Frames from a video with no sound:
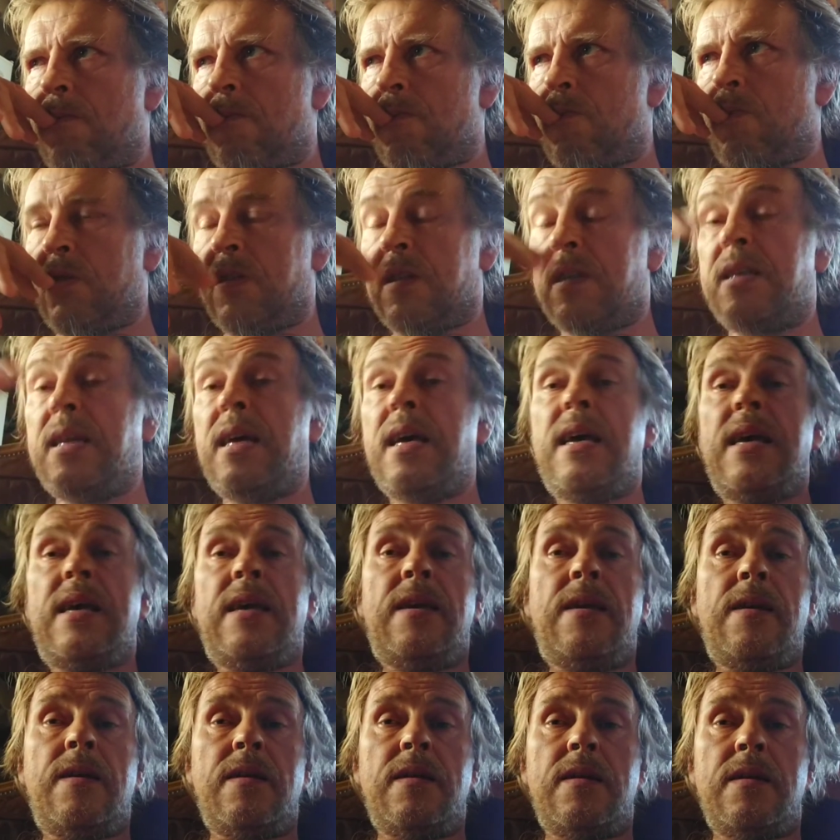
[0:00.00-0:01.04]
Well,
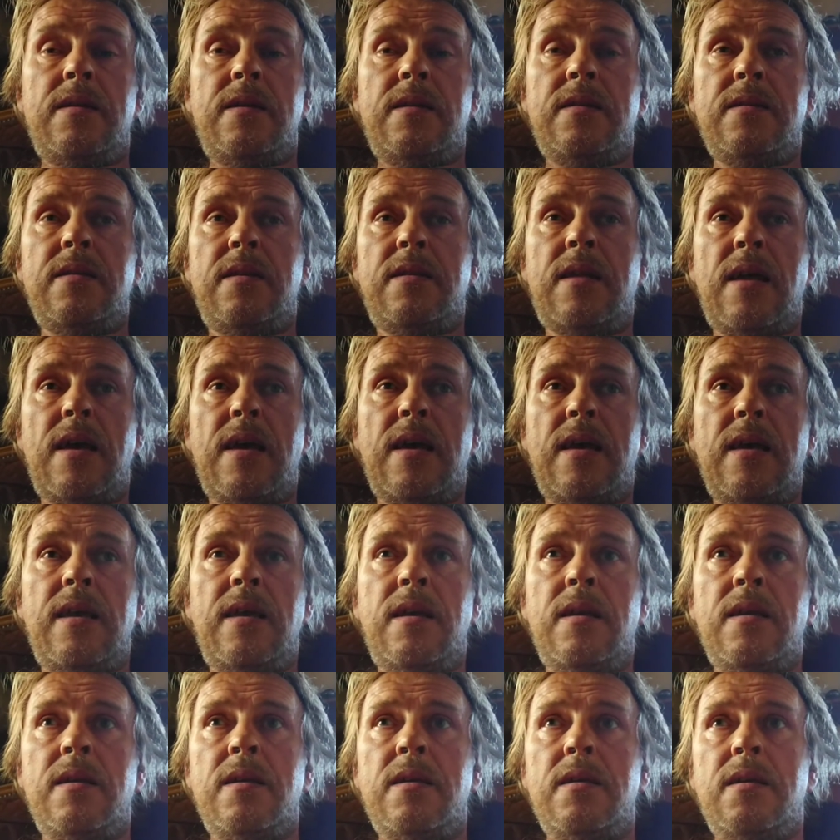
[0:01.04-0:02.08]
today is the day
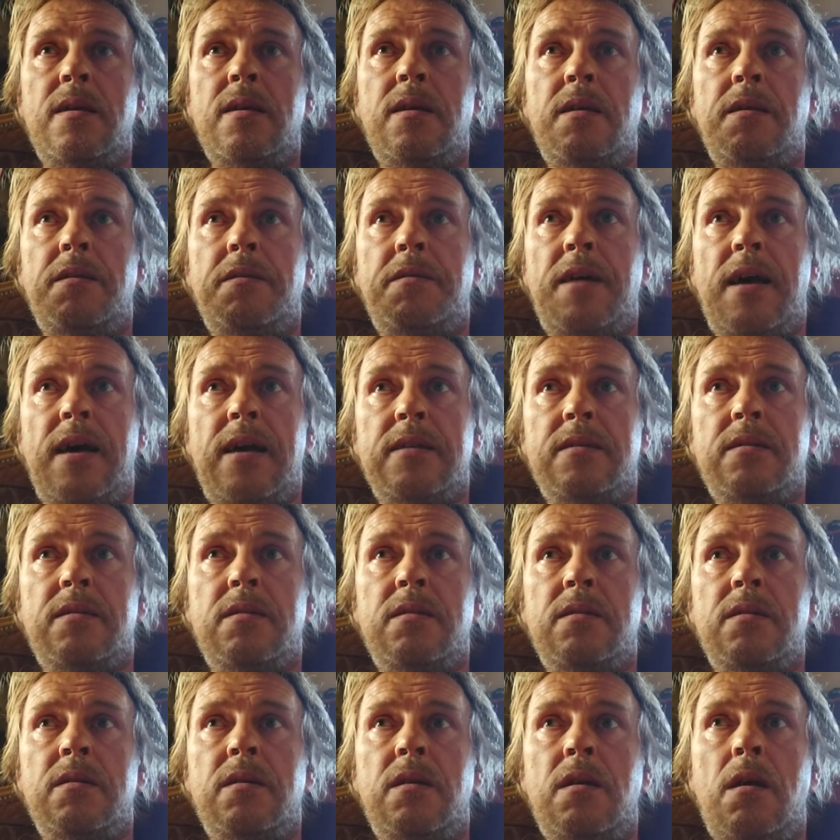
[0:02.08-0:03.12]
that
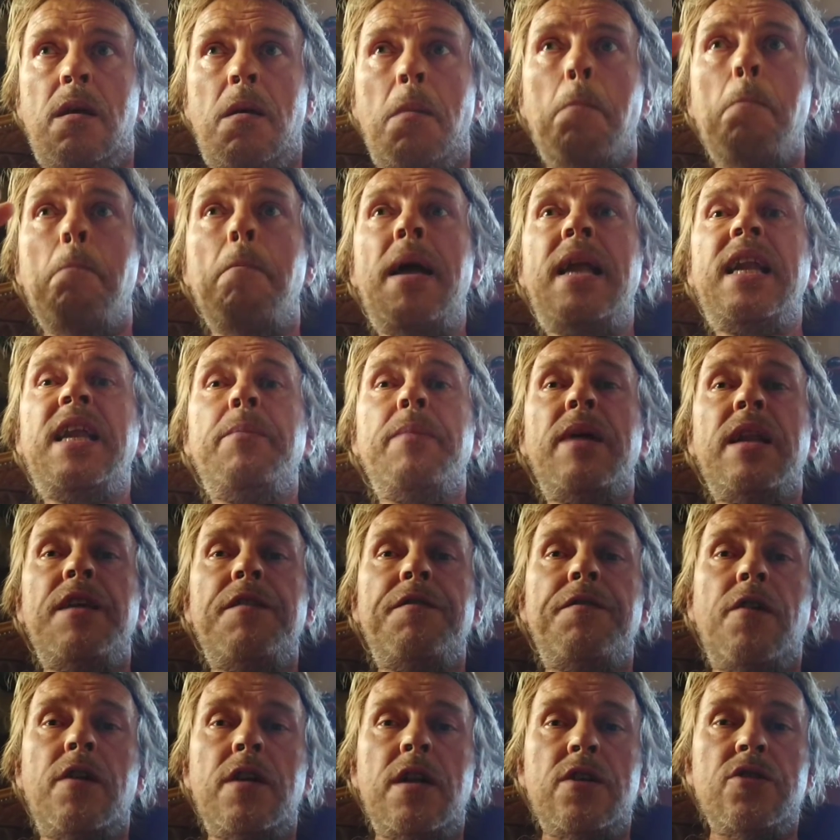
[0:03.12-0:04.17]
many
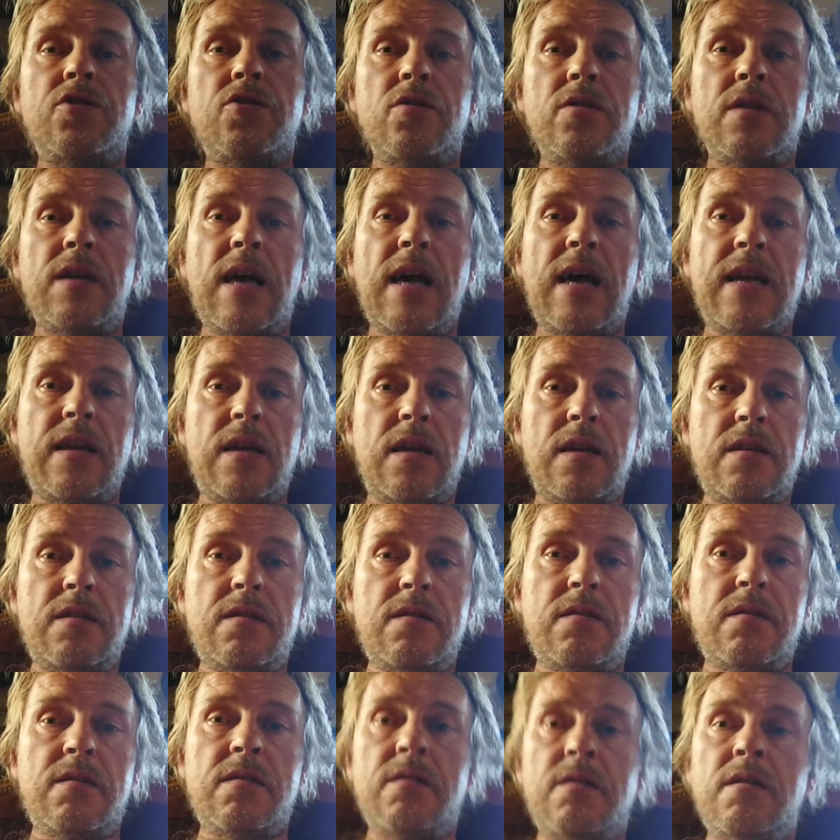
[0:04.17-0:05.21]
financial
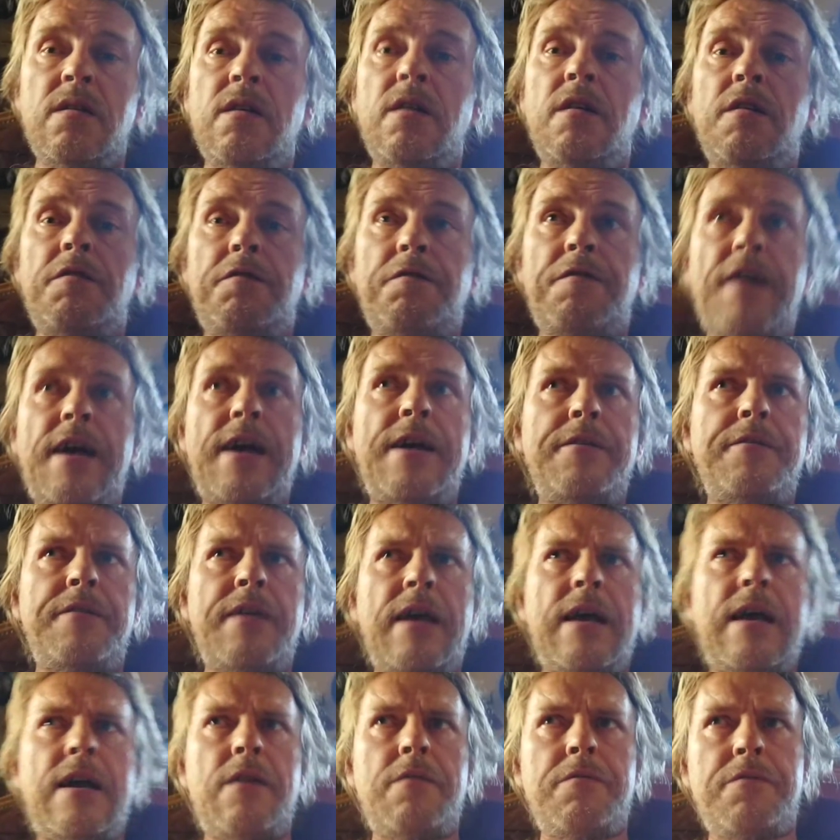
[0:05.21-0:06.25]
analysts found
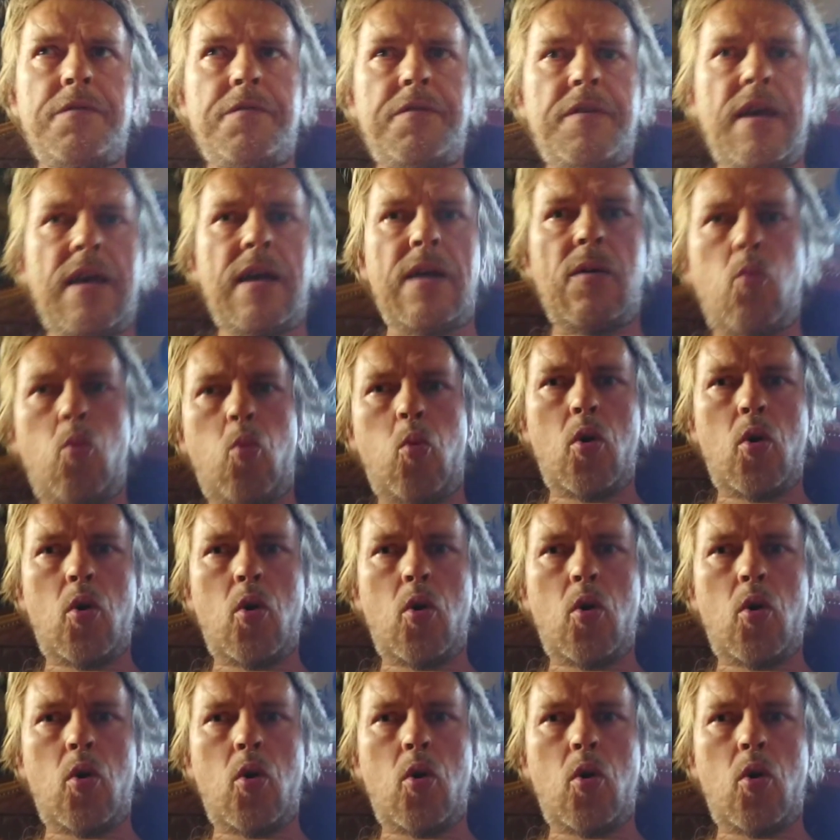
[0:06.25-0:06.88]
out that they're